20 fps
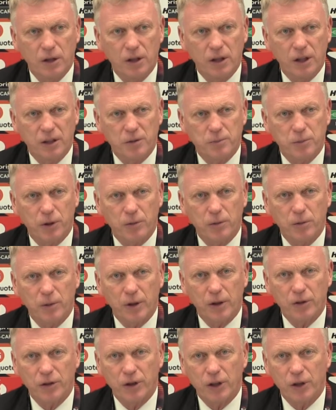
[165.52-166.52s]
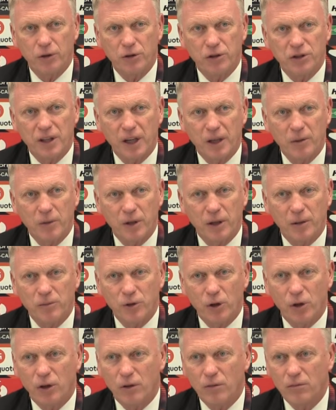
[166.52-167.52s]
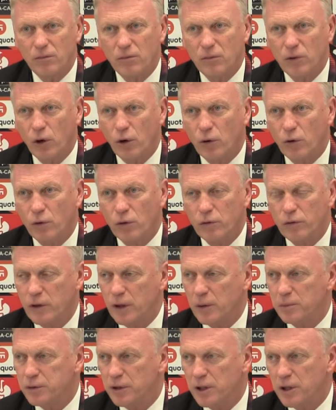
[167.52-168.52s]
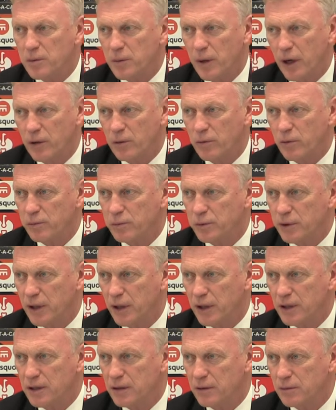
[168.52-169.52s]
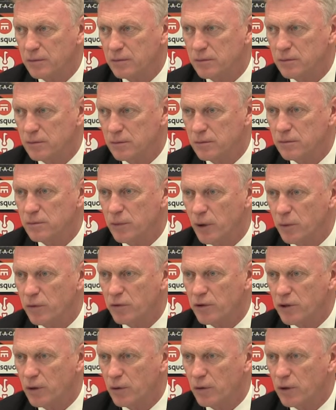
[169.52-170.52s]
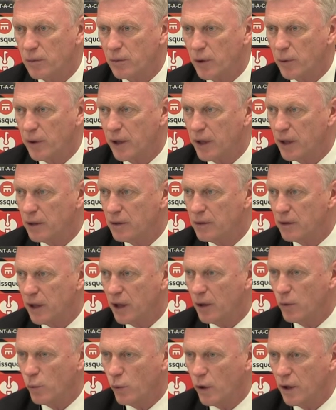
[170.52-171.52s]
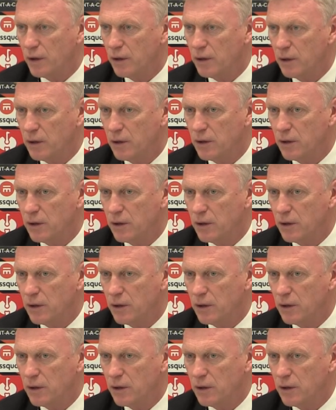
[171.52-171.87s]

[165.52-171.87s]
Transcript: it's probably a really good sign when I'm not overly pleased with how we've played, but we've still come away and won,